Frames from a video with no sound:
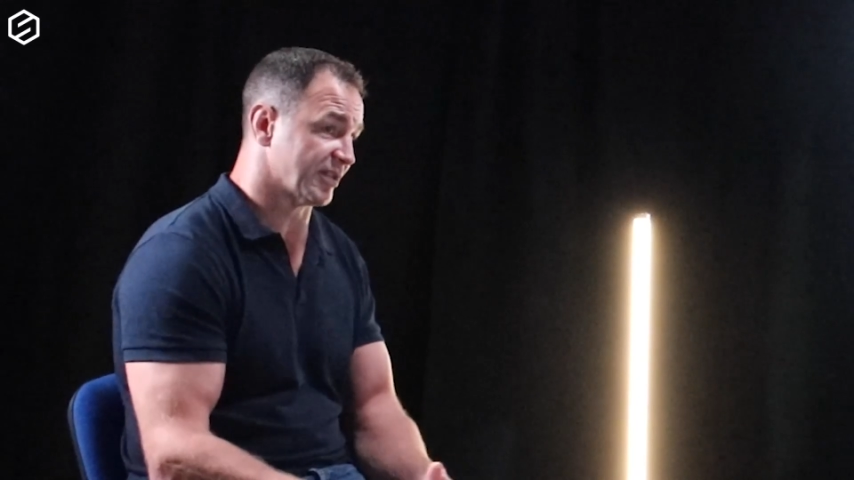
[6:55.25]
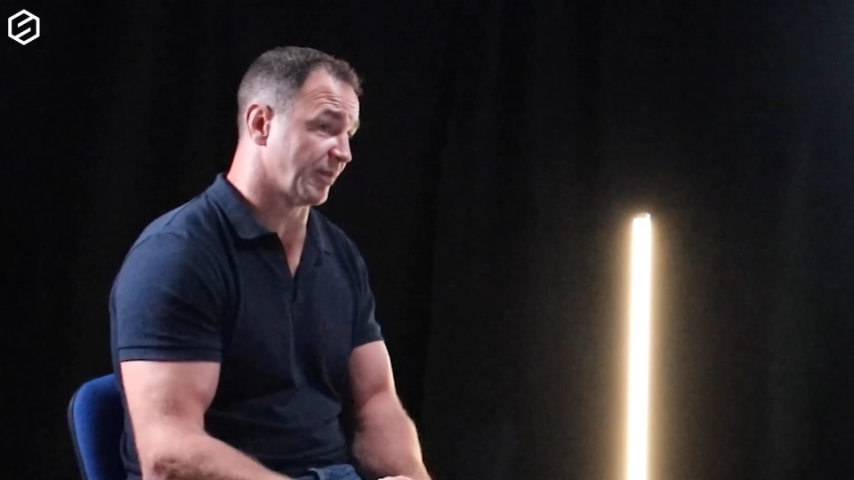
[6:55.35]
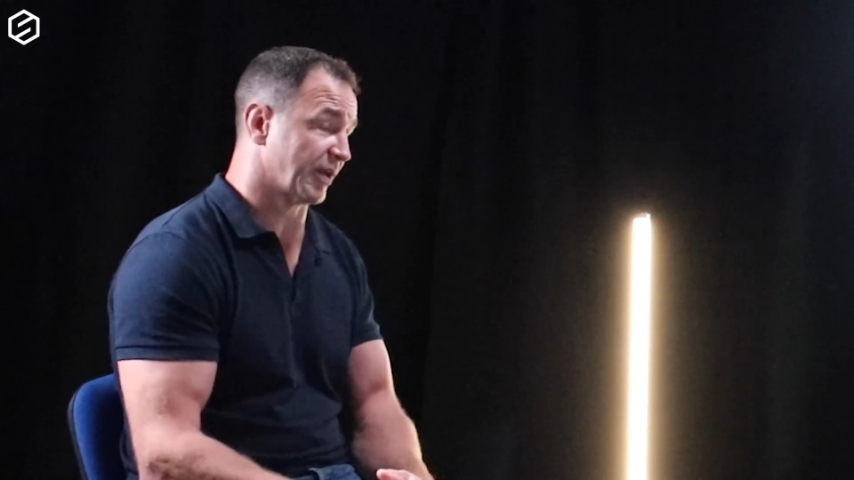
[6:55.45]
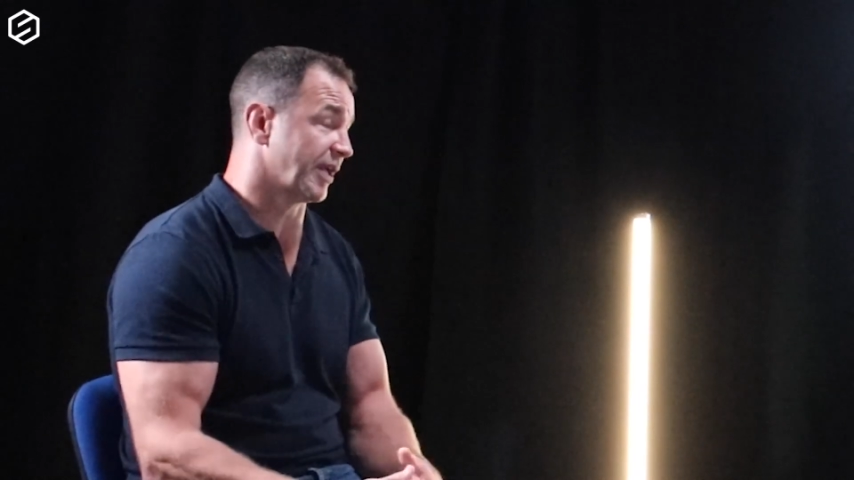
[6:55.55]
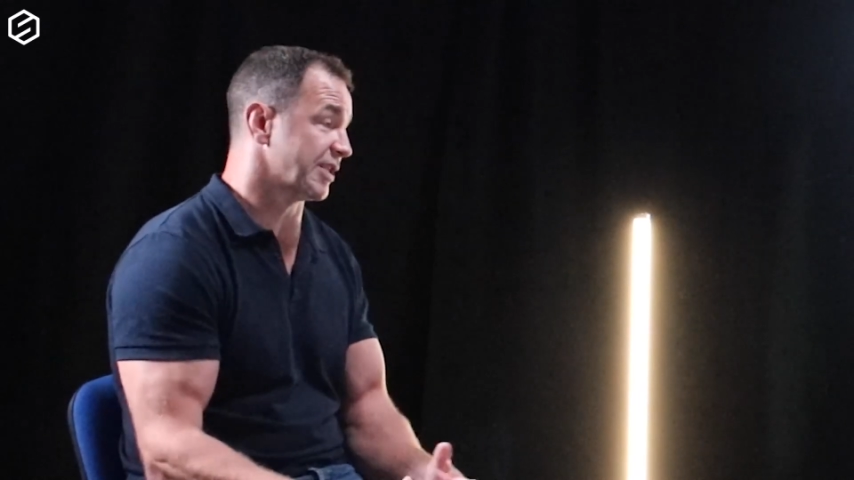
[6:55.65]
It'd
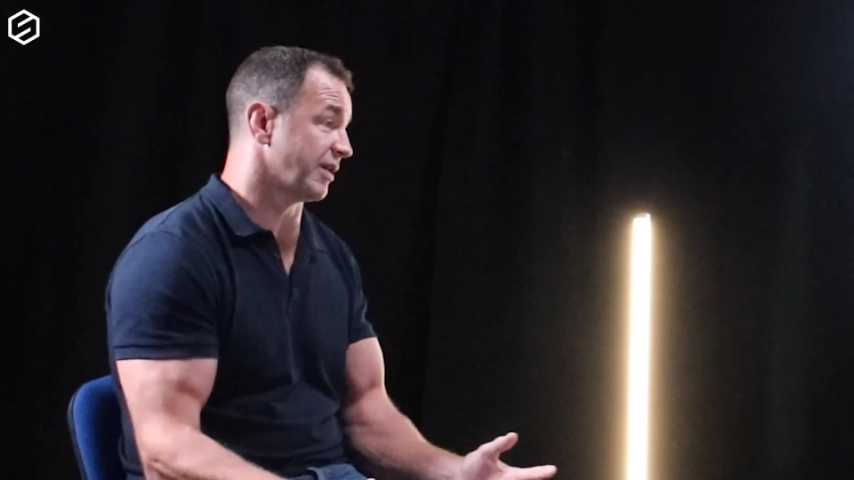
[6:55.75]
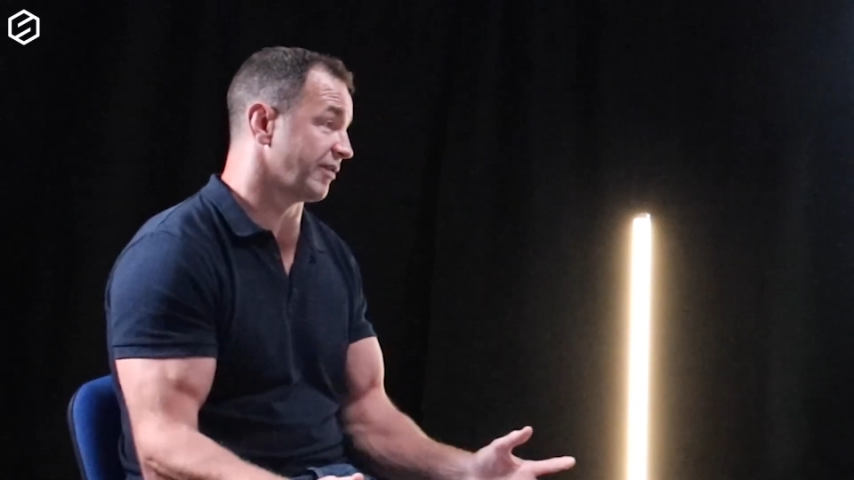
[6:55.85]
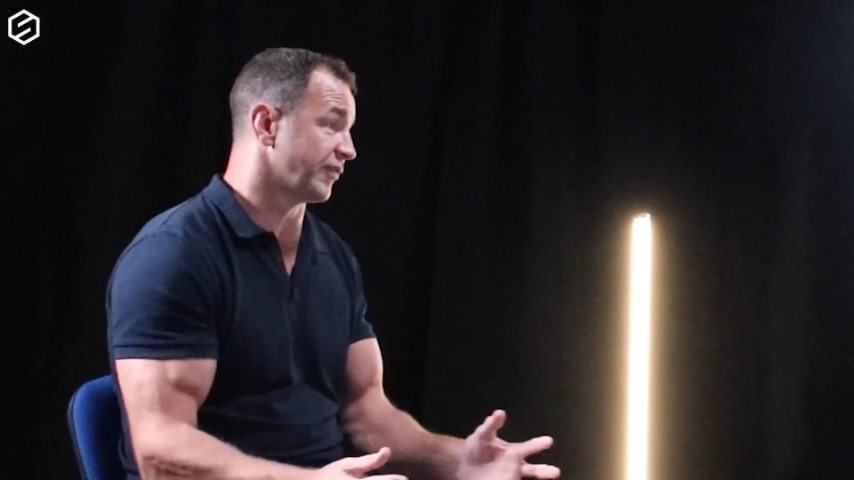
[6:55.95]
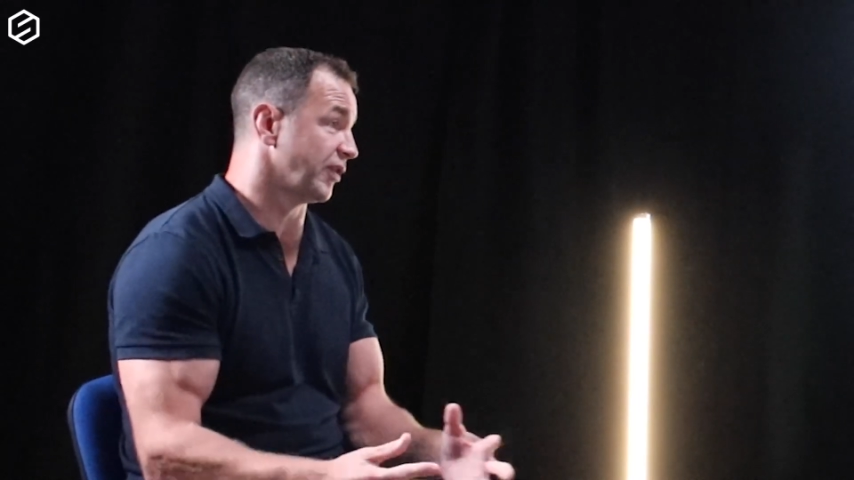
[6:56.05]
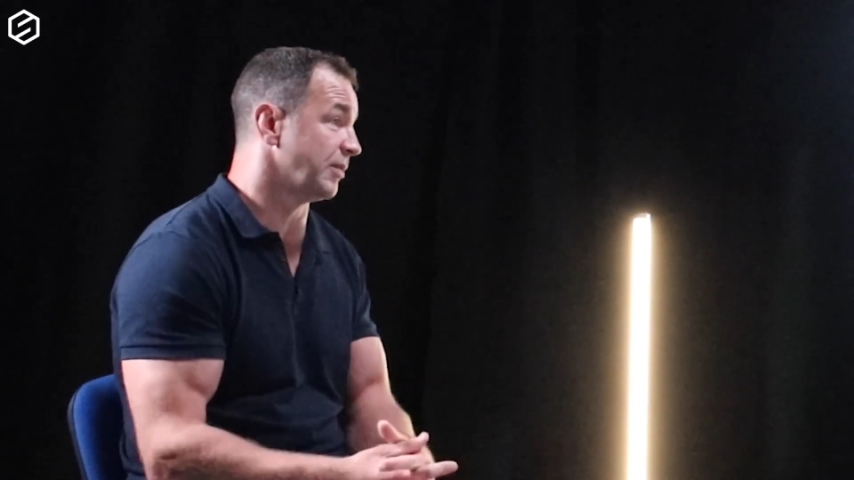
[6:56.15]
be great to have
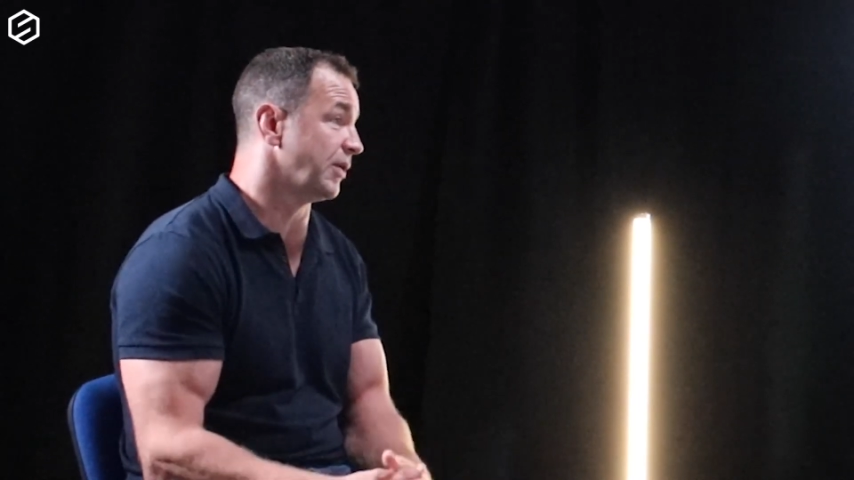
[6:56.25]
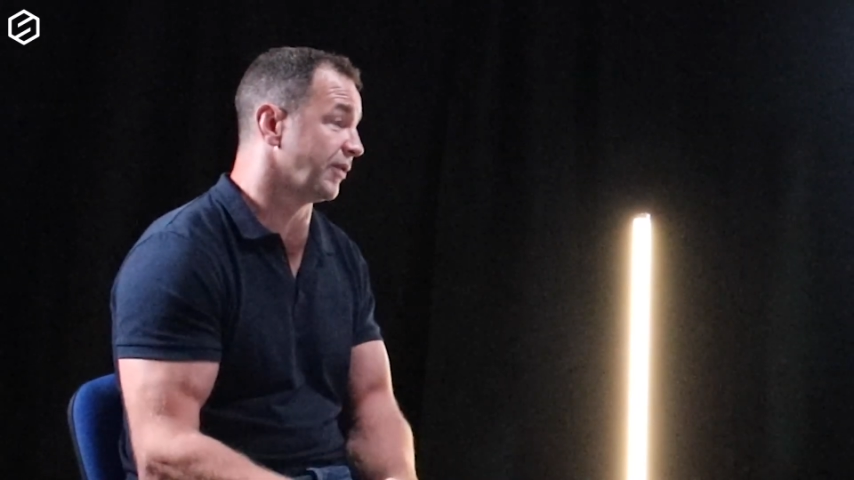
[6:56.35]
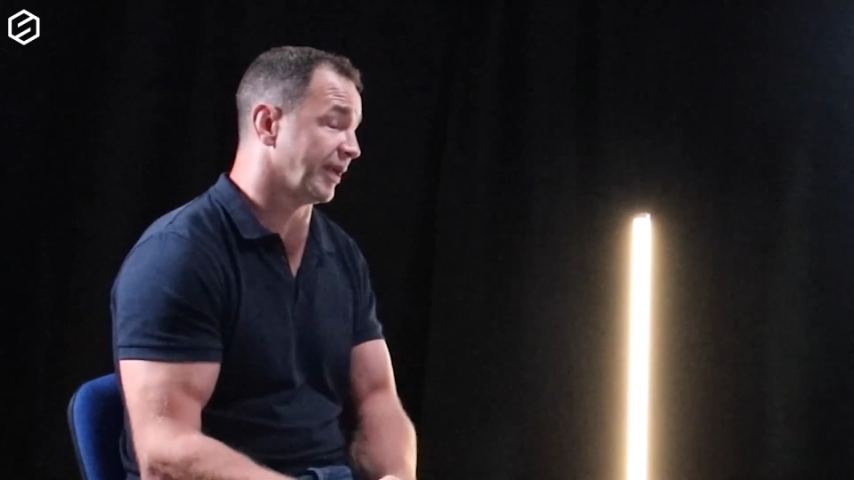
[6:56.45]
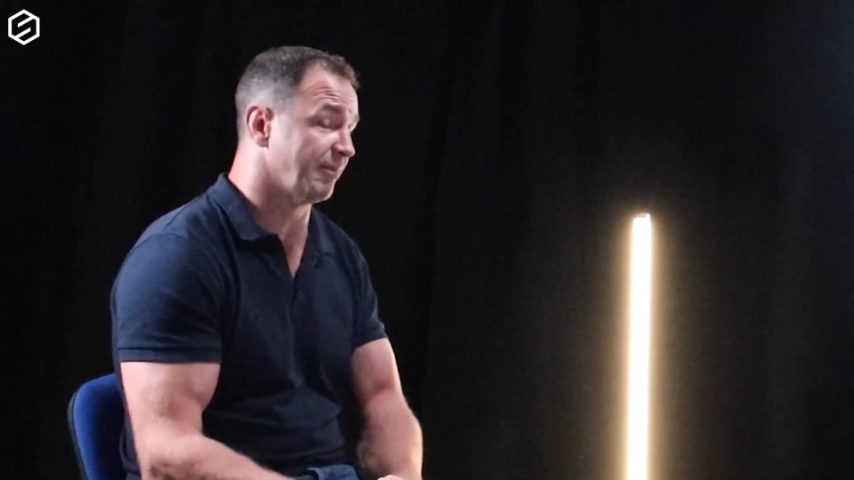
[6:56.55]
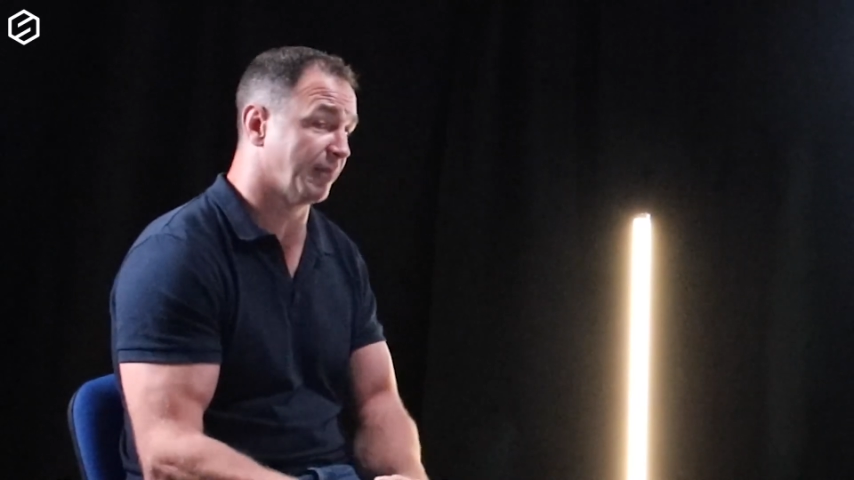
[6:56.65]
a few
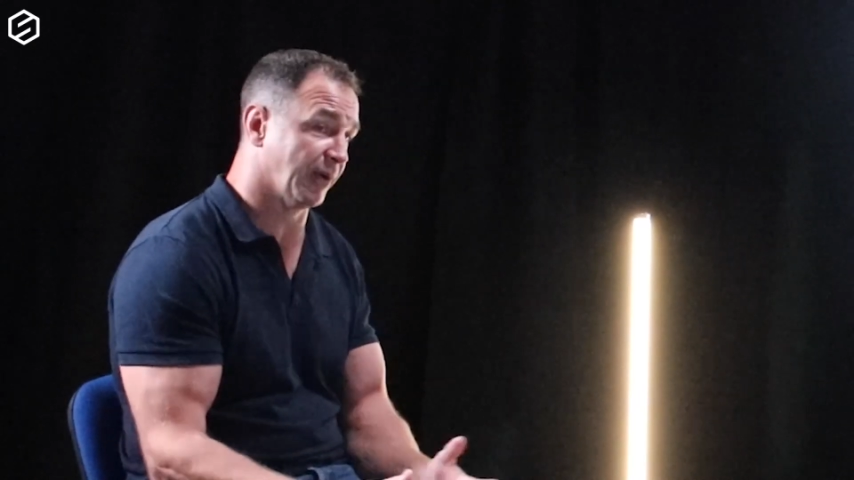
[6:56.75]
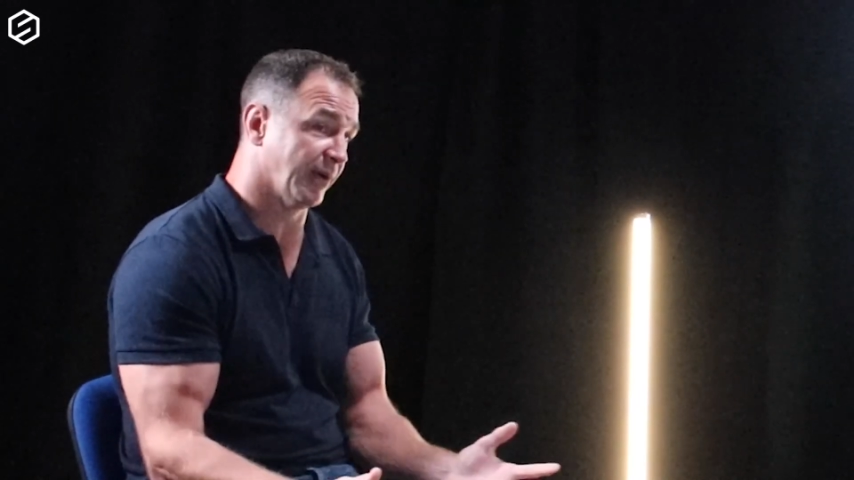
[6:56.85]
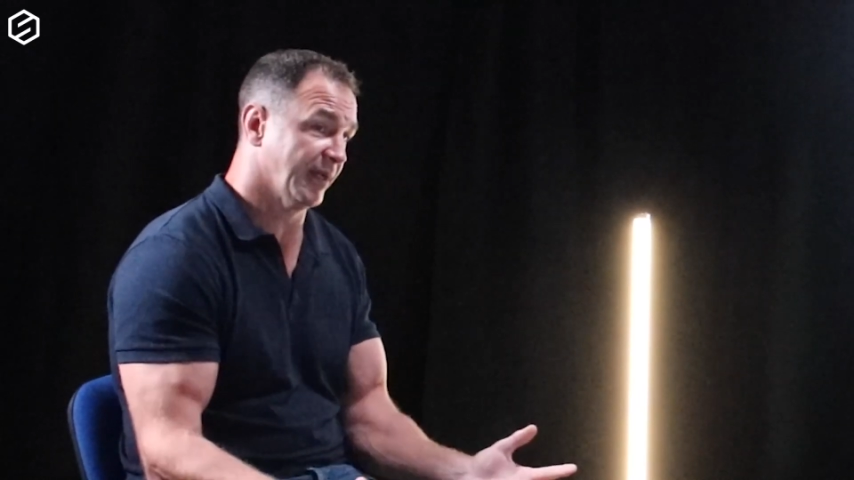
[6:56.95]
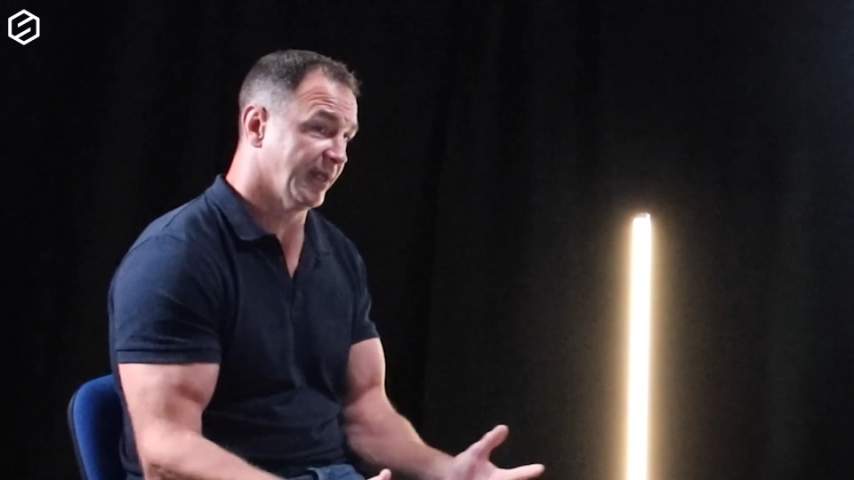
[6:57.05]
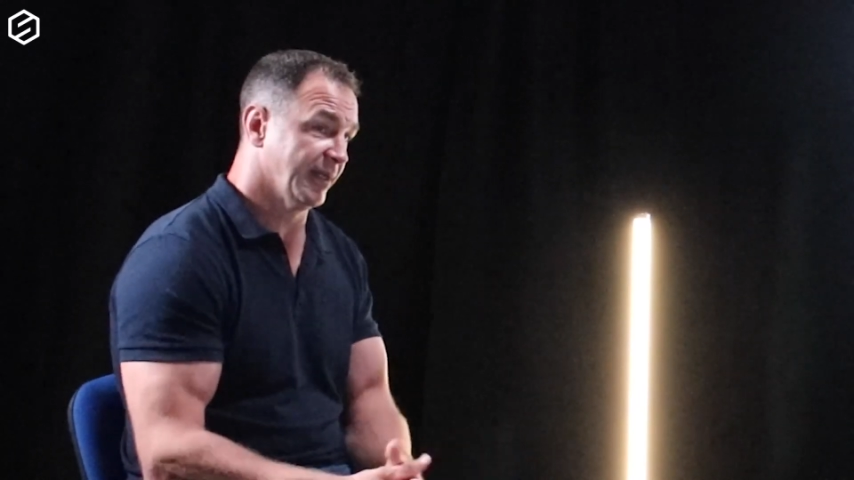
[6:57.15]
more in, but